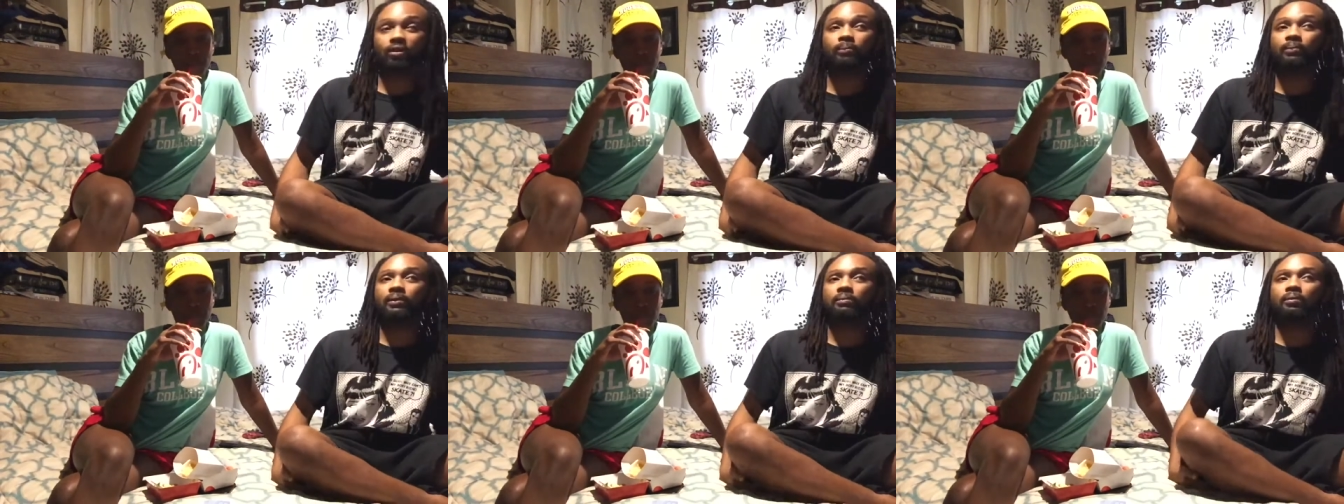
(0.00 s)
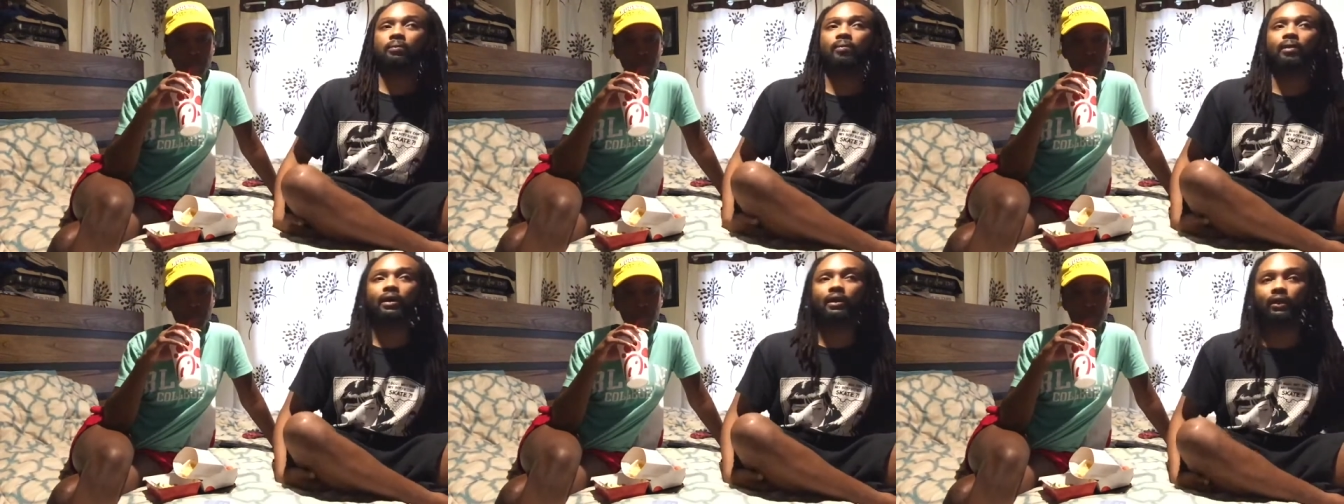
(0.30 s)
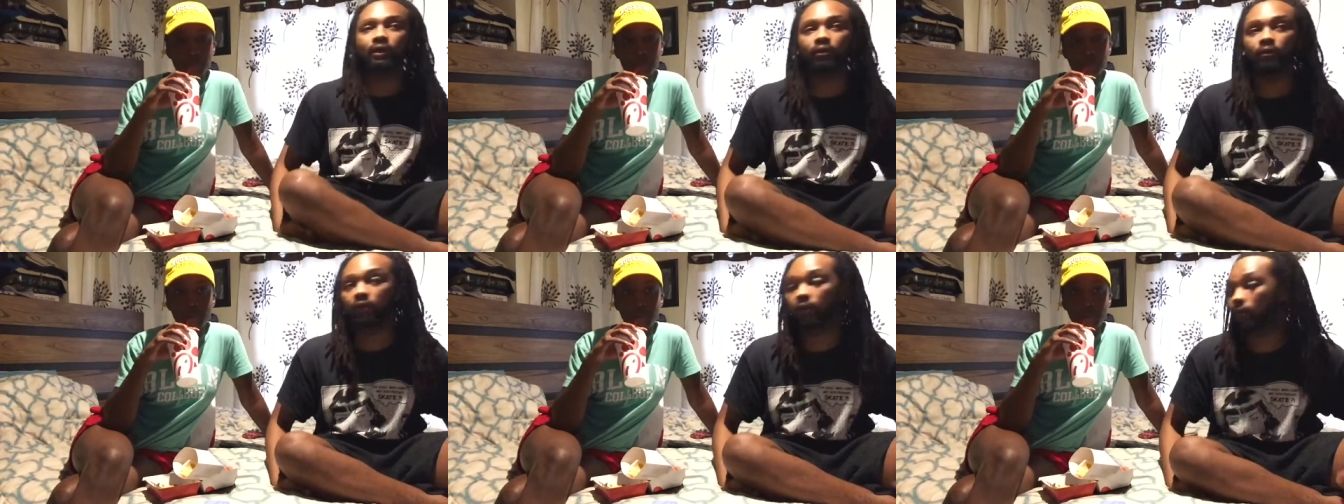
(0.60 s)
people
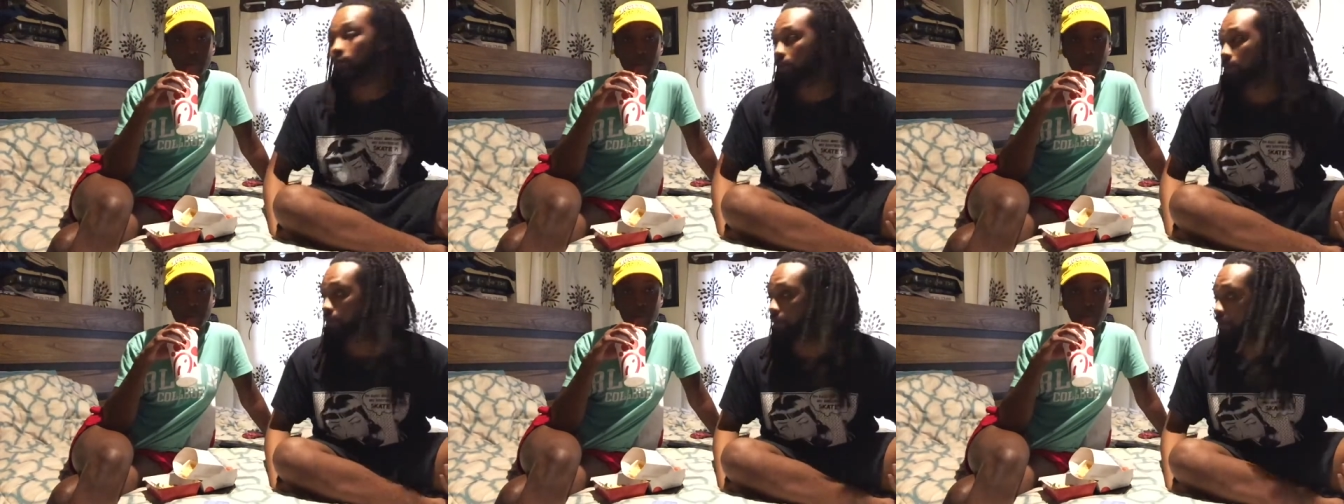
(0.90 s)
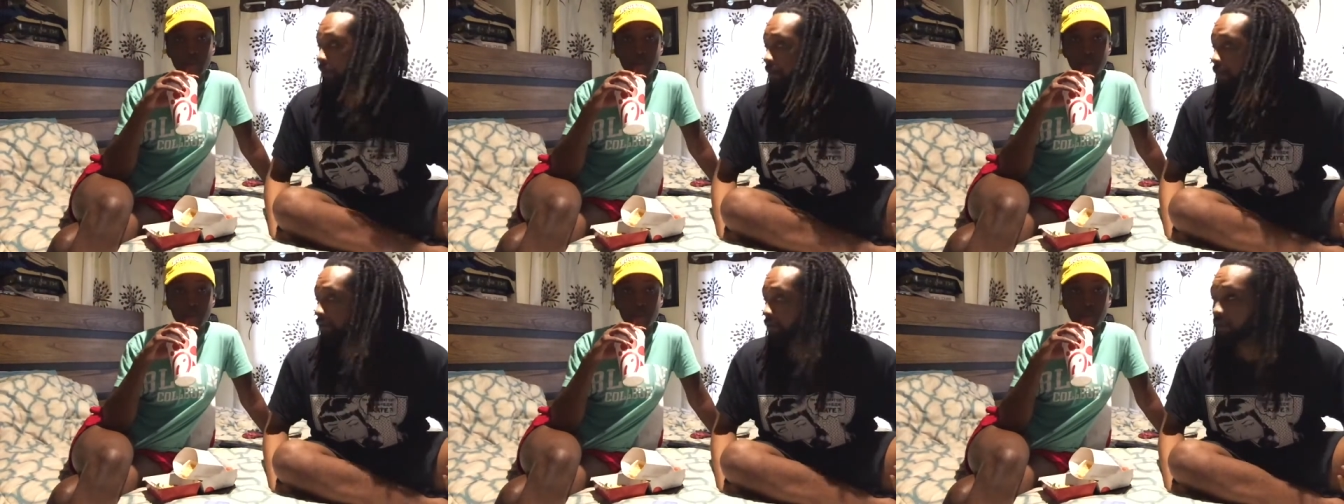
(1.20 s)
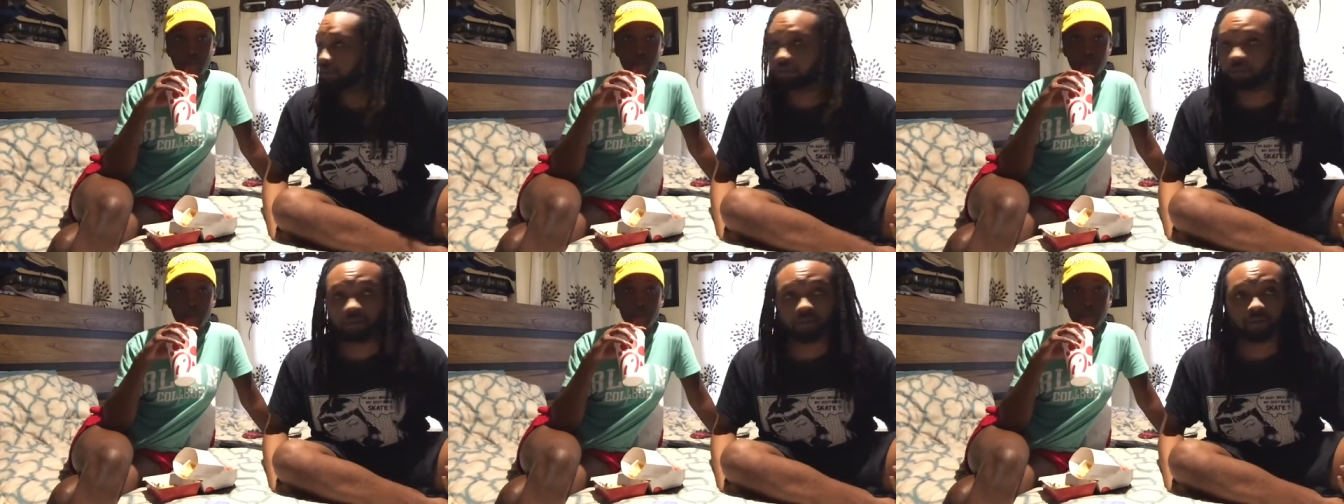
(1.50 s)
probably don't know what that is.
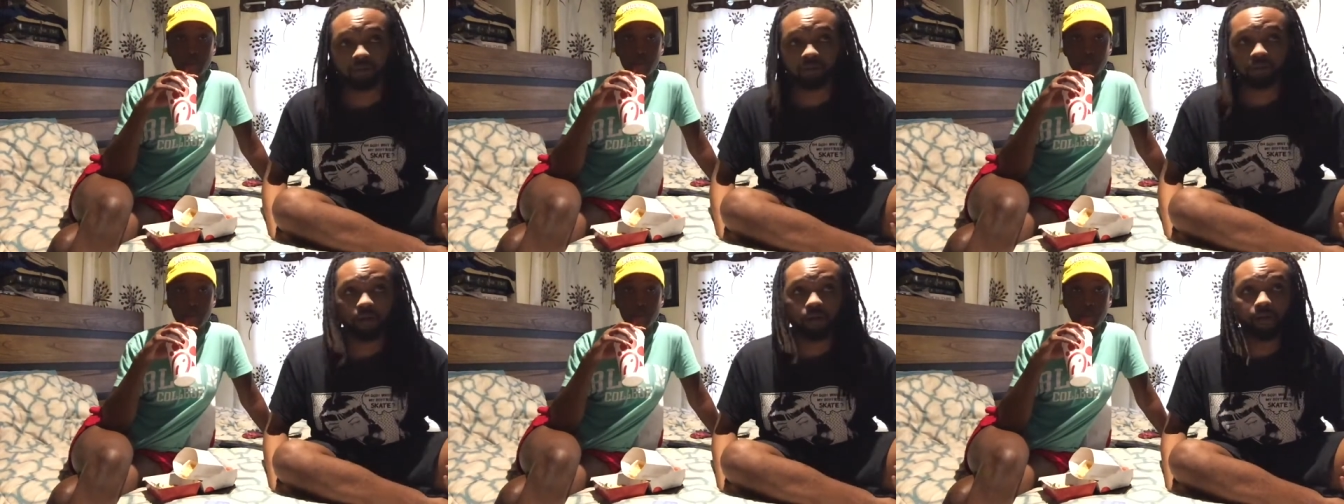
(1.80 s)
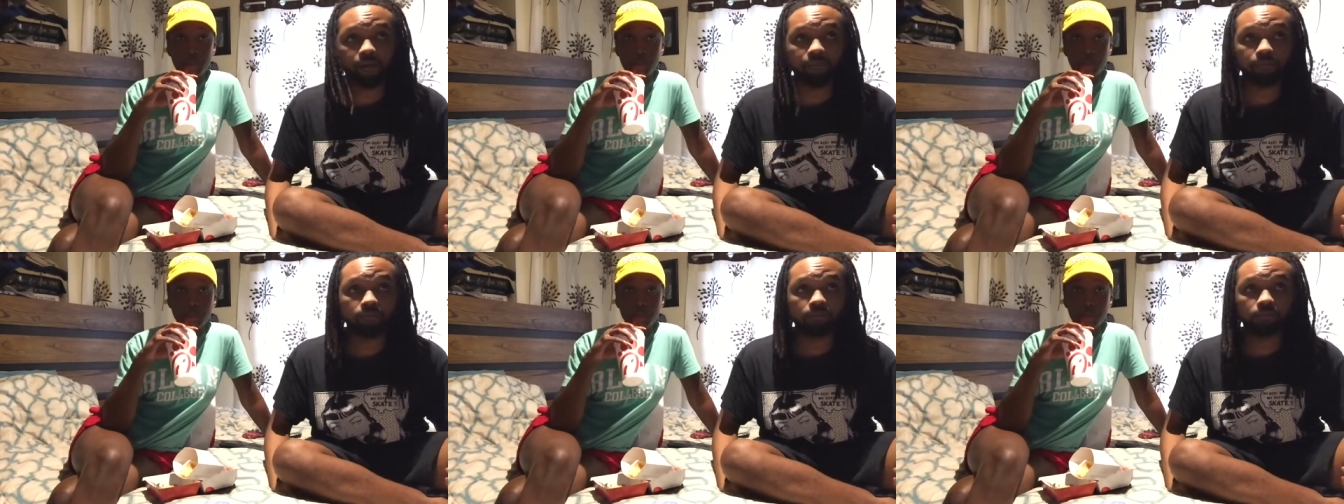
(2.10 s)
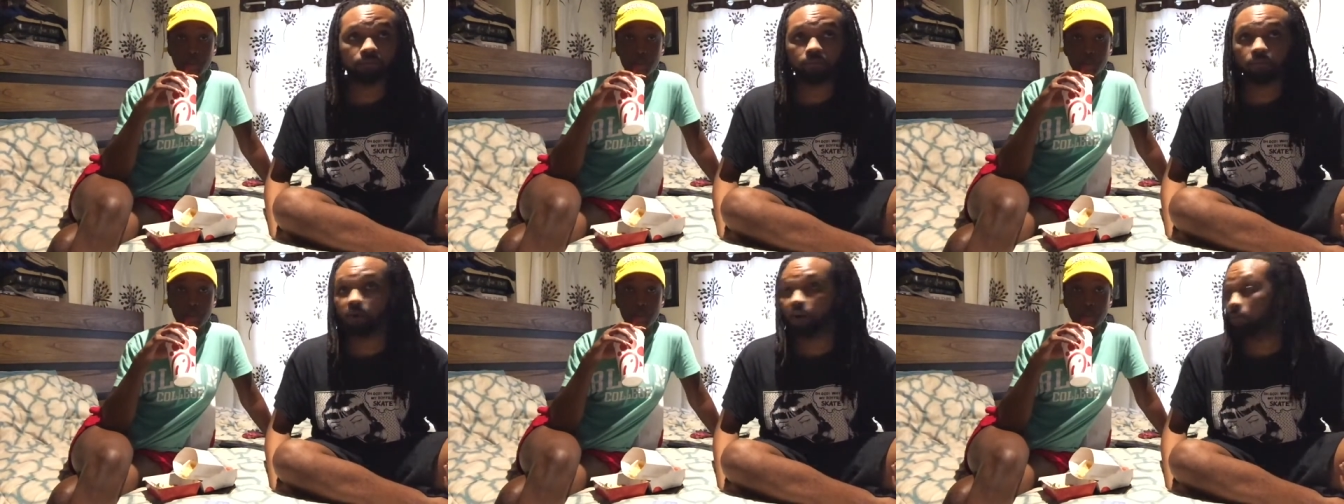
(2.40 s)

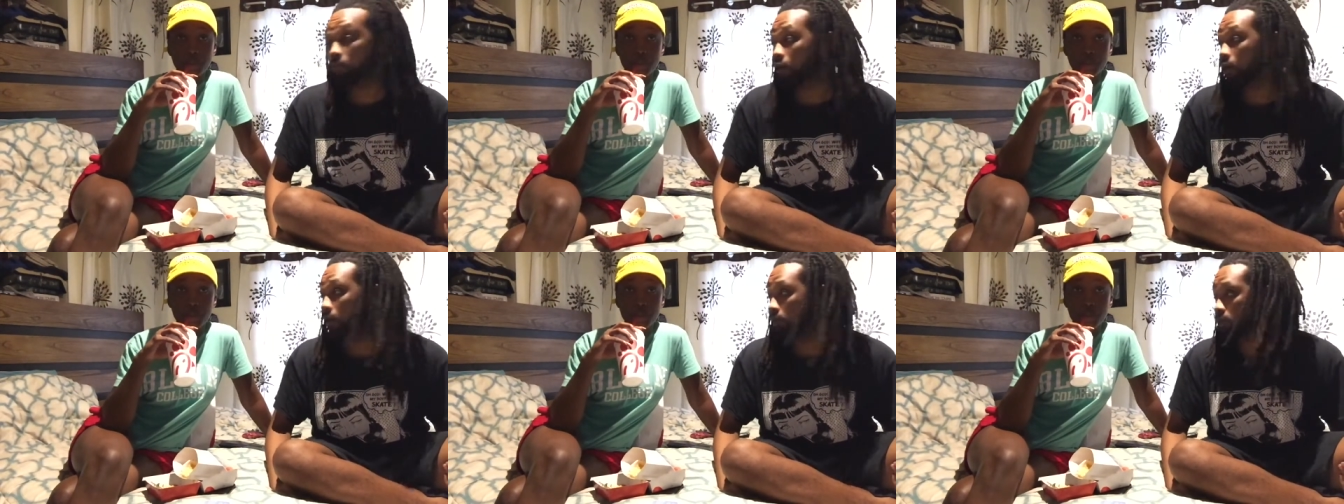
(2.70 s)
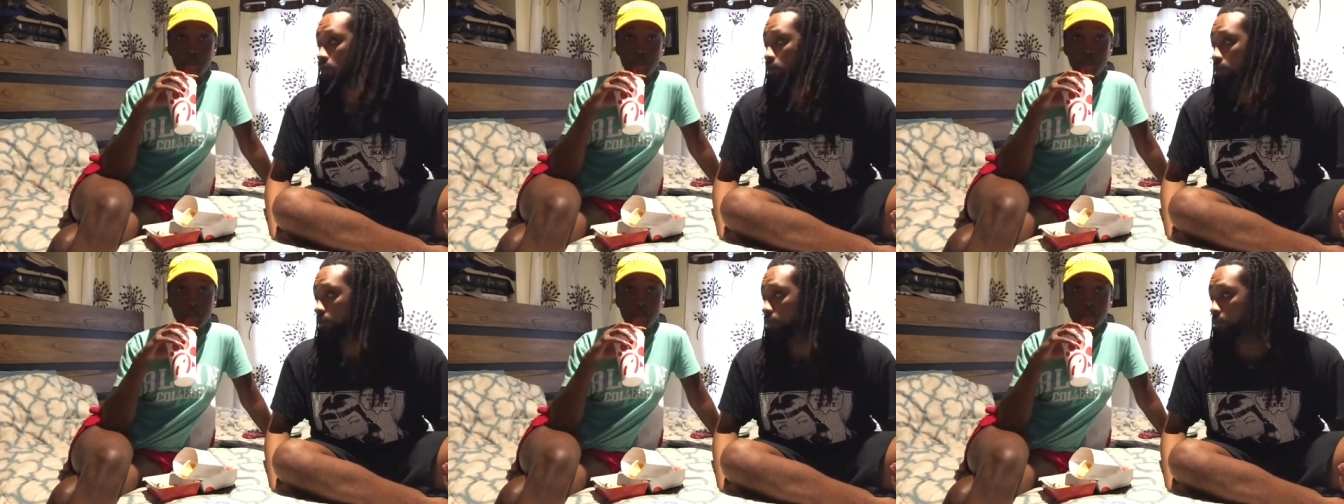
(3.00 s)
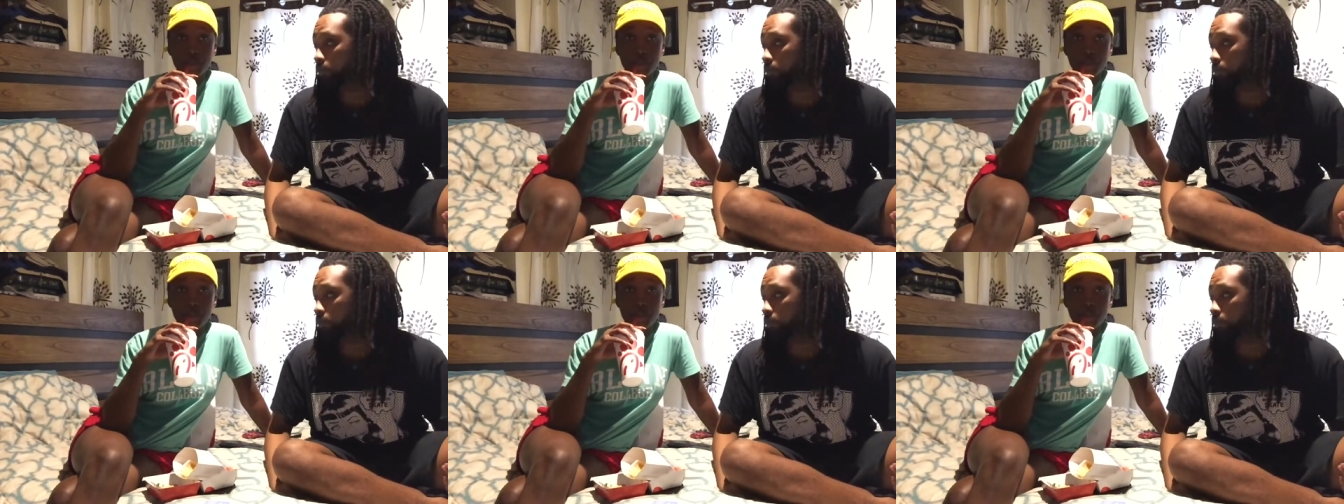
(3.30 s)
But I'm quite sure